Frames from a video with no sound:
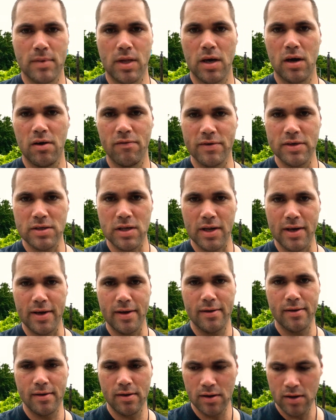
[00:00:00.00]
Obviously
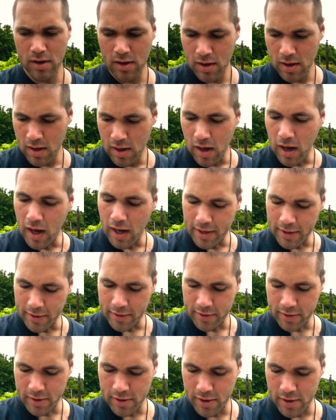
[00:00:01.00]
I
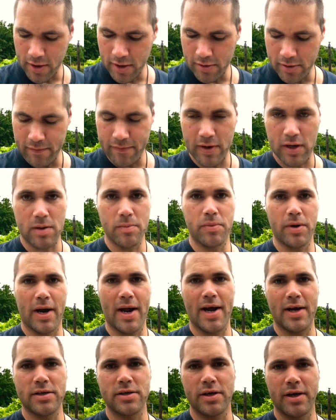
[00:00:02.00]
don't know if I can put an
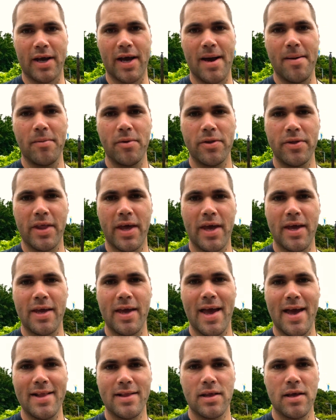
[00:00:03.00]
action cam on there
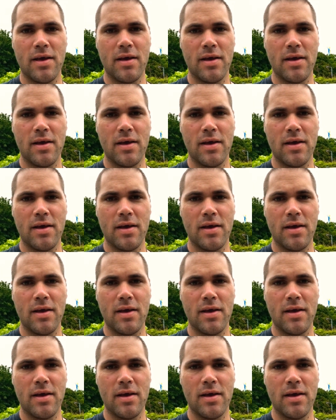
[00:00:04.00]
yet.